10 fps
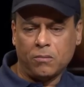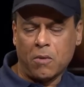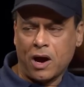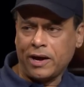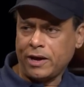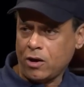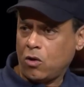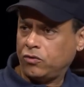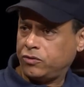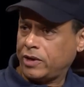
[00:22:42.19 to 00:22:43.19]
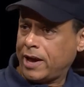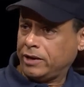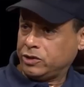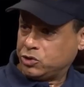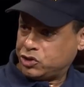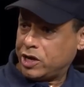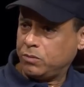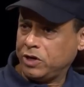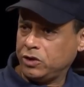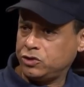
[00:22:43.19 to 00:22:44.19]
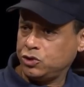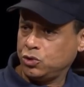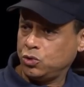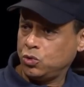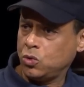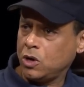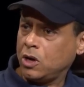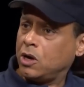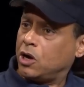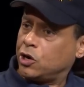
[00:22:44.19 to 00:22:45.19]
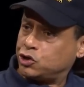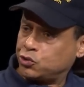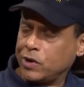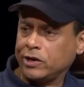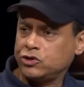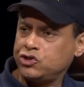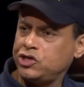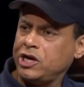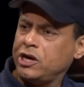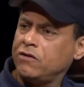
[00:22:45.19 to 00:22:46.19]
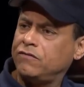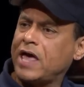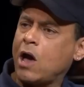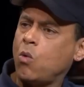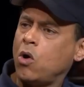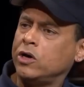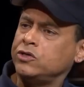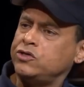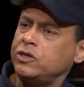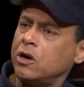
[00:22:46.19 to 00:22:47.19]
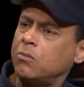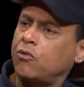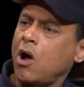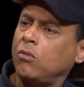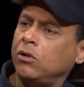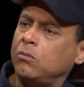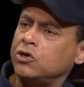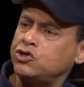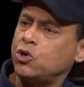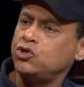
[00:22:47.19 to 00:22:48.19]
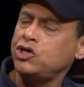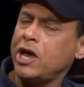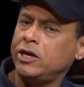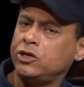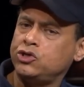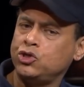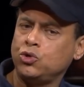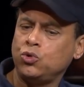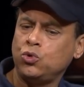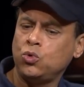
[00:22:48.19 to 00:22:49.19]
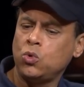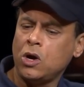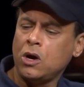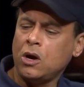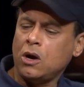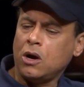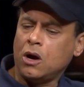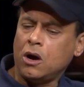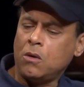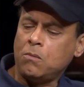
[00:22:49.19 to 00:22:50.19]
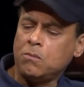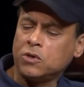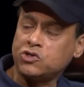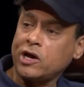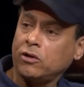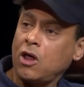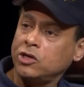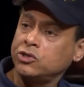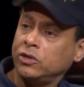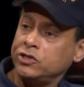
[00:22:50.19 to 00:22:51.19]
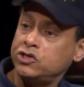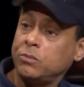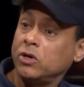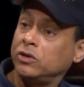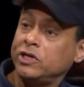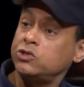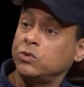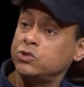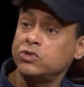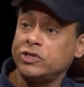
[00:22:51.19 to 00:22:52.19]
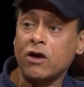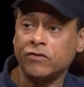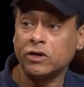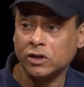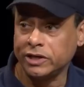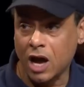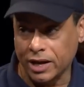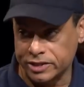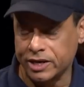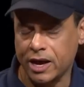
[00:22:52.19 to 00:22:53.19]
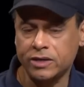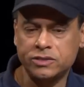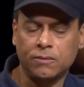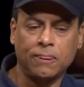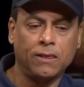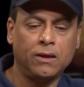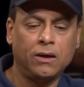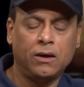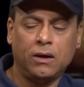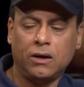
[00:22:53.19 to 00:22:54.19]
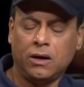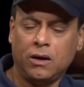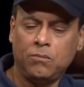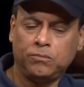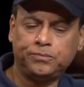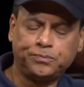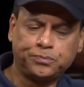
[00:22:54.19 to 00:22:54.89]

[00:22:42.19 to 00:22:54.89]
my health, had to send me to a shrink to see if that was a problem associated to um, psychological instabilities, which was definitely not the case. Uh-huh. Um,